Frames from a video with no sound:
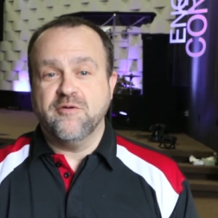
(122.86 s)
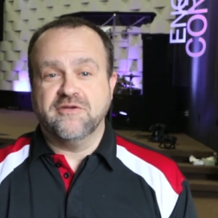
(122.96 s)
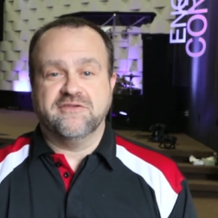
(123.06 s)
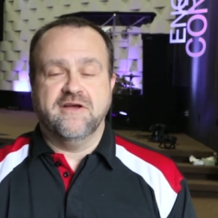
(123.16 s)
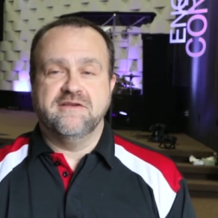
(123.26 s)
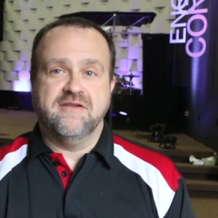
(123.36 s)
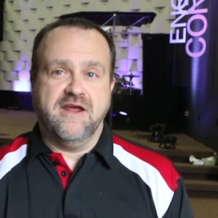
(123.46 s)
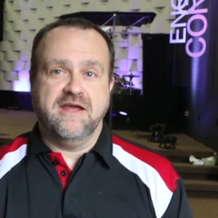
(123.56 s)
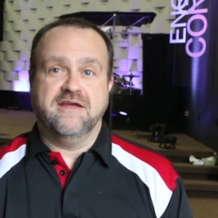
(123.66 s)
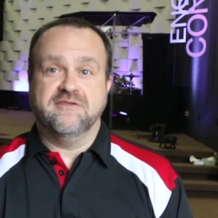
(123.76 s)
focus on
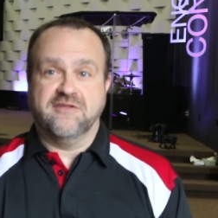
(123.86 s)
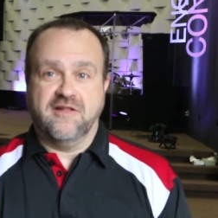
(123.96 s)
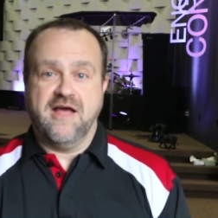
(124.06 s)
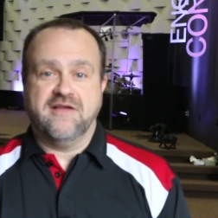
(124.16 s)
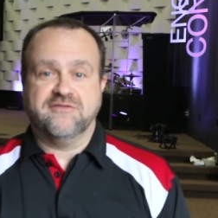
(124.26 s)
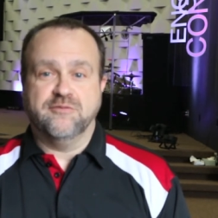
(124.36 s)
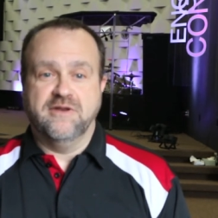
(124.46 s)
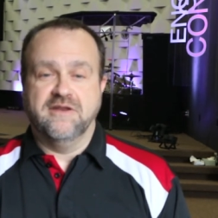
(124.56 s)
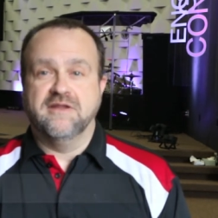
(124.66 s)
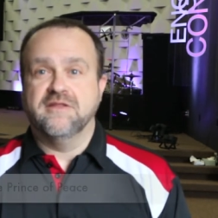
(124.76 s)
today is the last
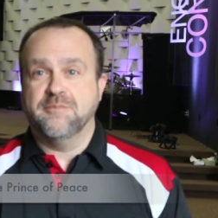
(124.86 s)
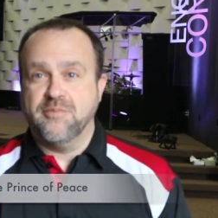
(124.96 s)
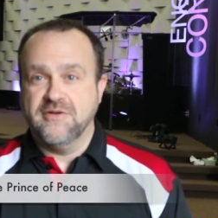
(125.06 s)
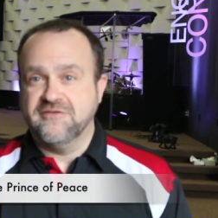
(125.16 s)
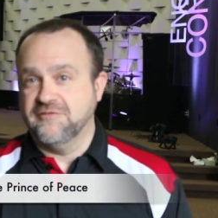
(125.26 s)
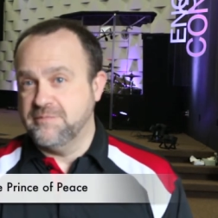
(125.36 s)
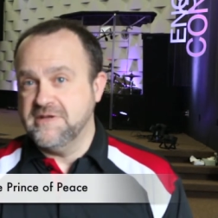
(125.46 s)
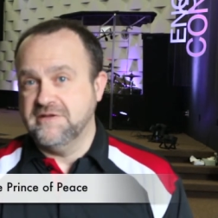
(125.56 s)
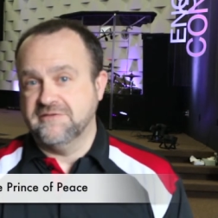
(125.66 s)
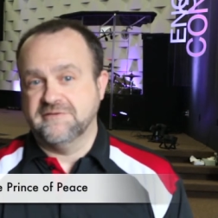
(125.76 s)
one, the Prince of
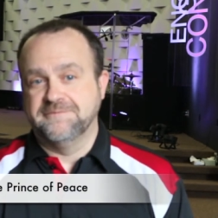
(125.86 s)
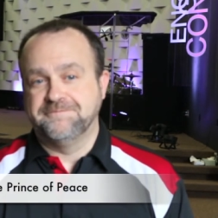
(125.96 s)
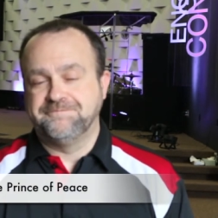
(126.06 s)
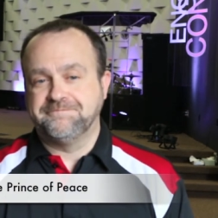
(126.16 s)
Peace.